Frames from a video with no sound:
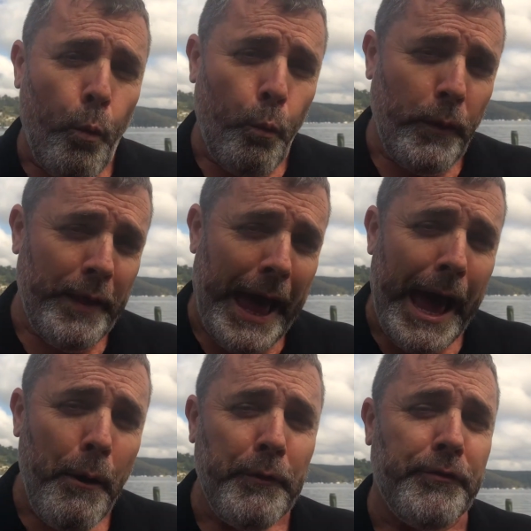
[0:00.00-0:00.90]
with
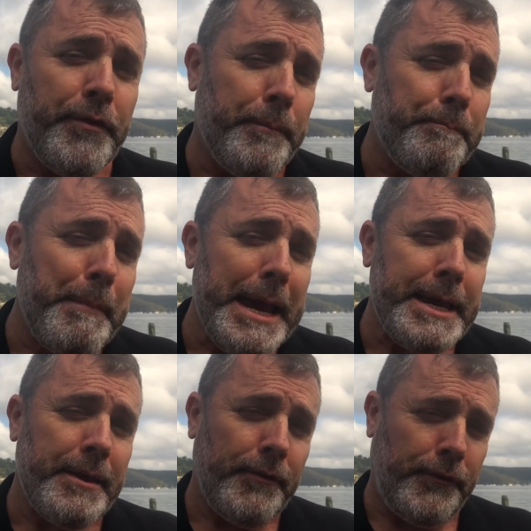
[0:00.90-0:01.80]
hours that
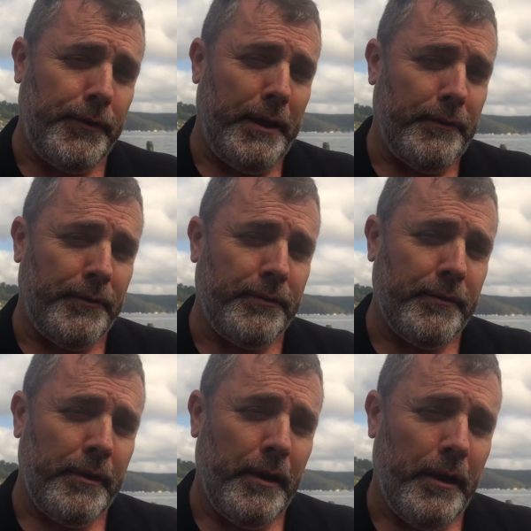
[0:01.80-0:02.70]
make sense,
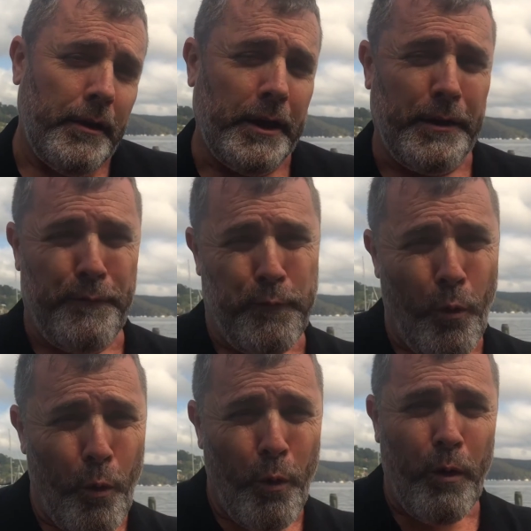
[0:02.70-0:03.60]
like a
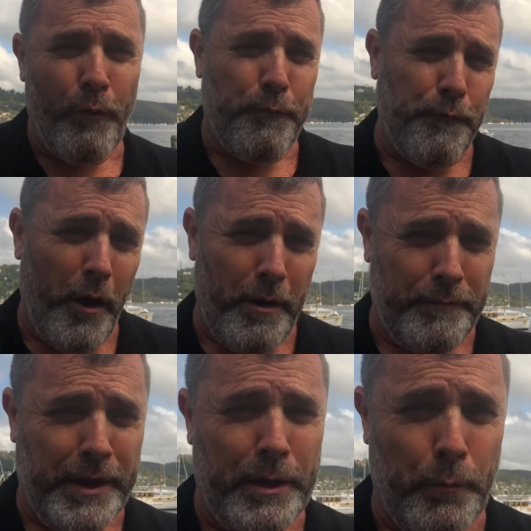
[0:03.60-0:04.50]
4 or
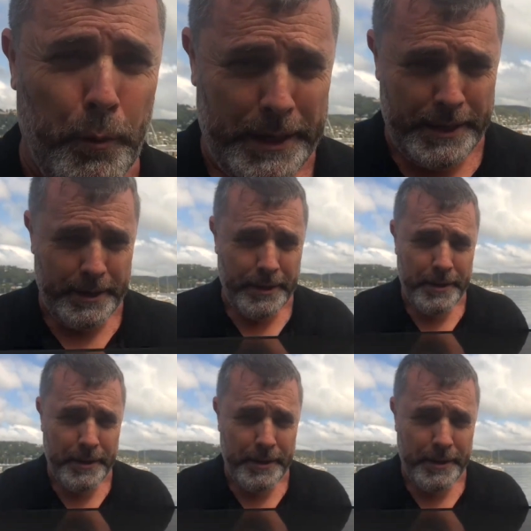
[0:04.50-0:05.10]
5 day week,